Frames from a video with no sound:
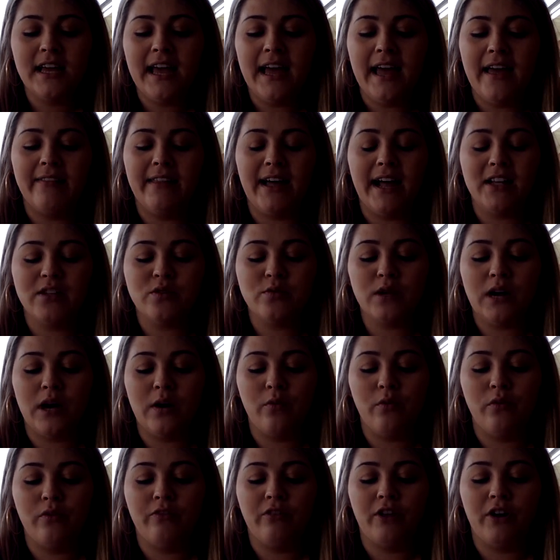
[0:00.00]
And that's what I
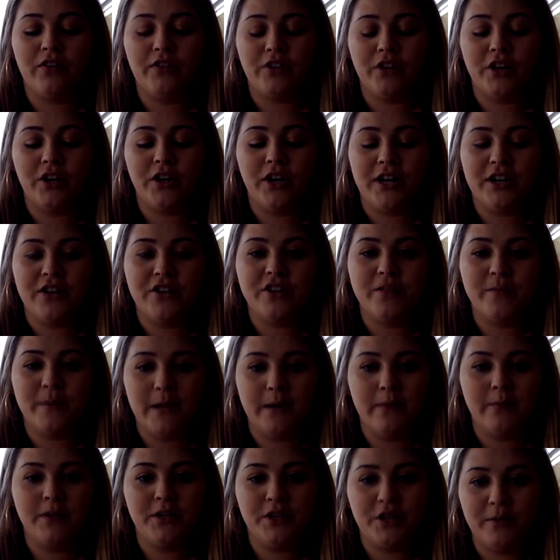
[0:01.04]
want for our 3rd graders to be
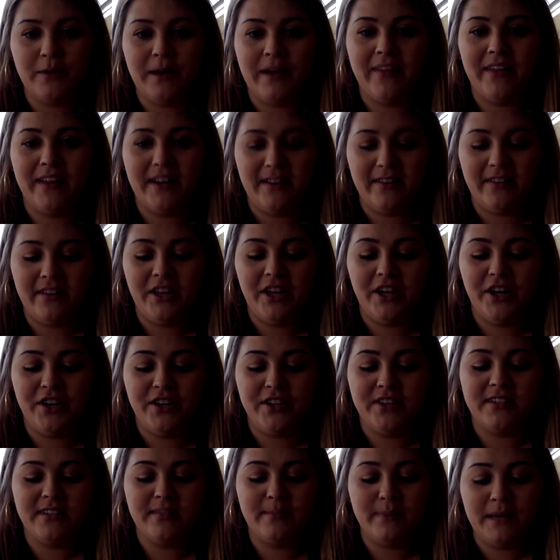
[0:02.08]
able to do by the end of the year,
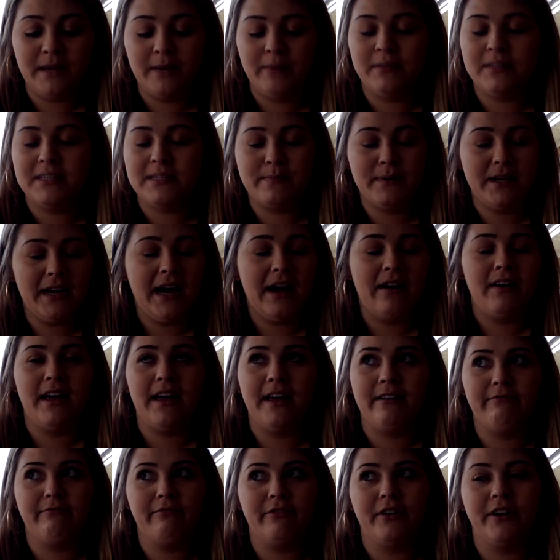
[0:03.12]
is to be able to spit out
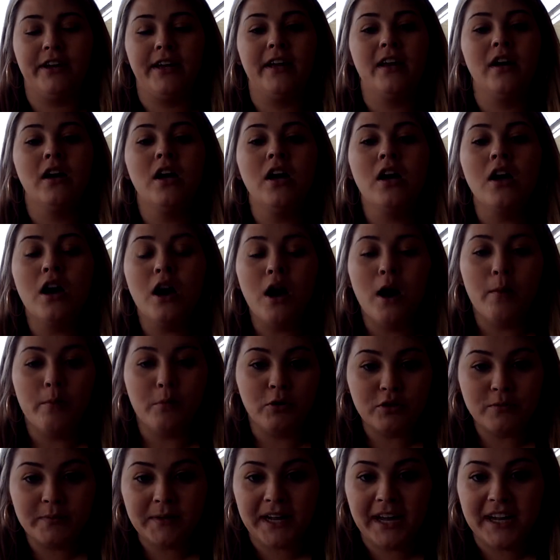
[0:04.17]
every
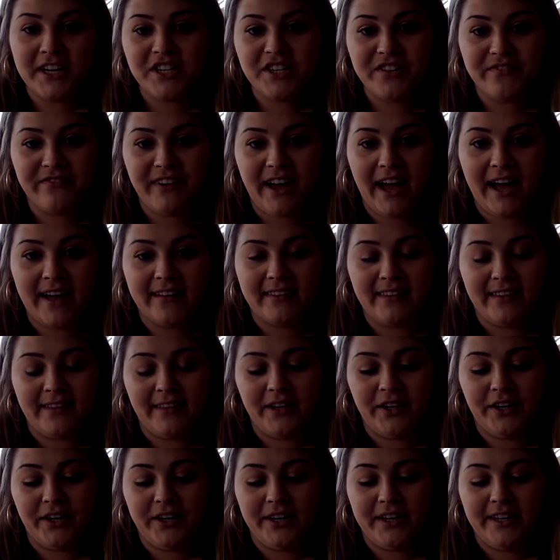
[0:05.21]
multiplication fact that
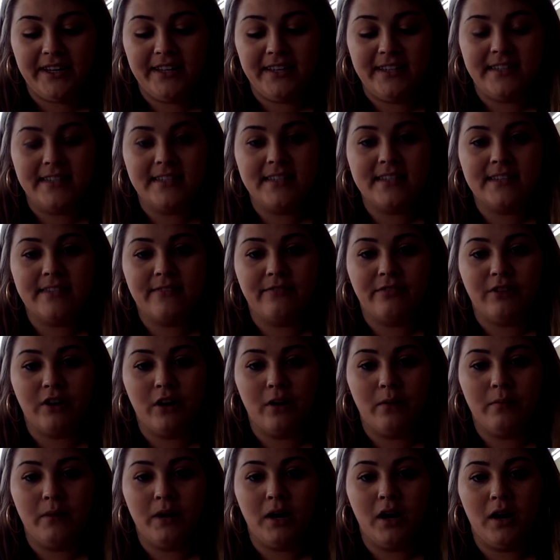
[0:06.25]
there is
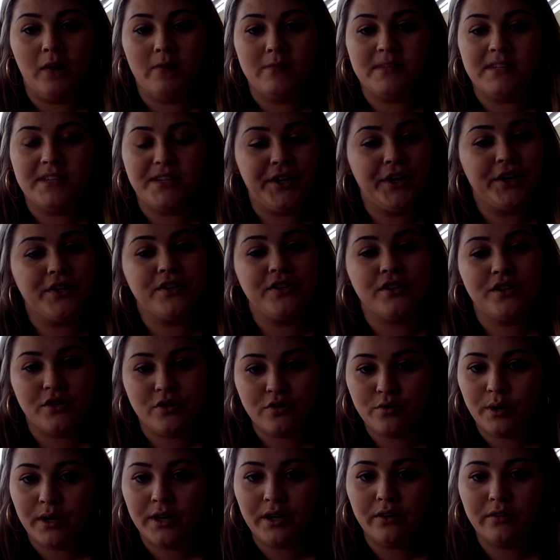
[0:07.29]
from 0s to
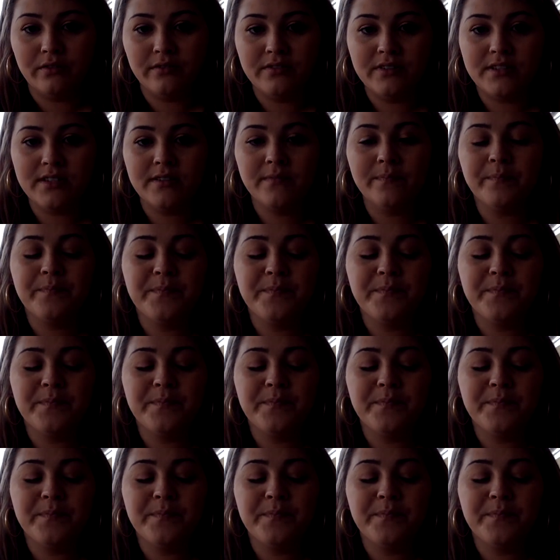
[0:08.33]
12s.